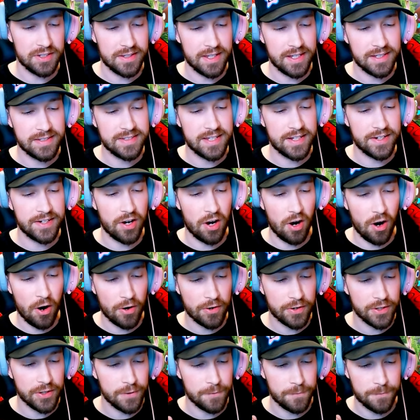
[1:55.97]
They said,
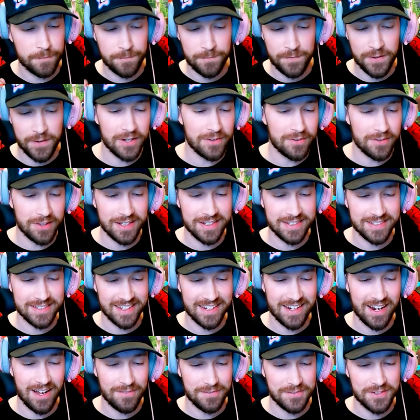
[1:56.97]
"Are you fearless
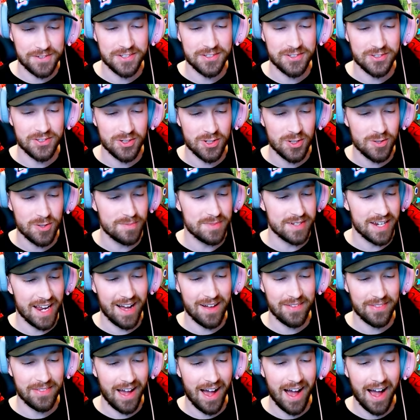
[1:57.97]
enough to zoom
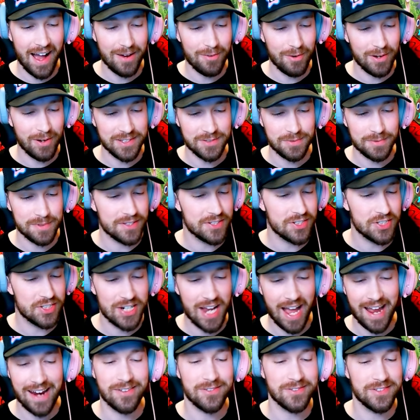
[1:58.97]
down the highways with
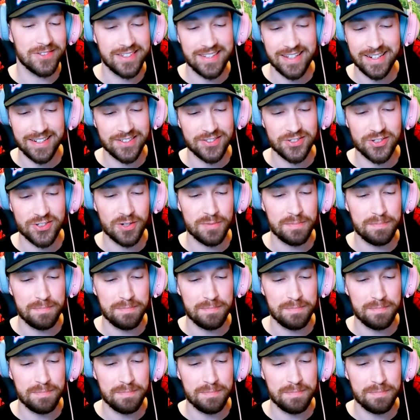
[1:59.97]
Shadow's signature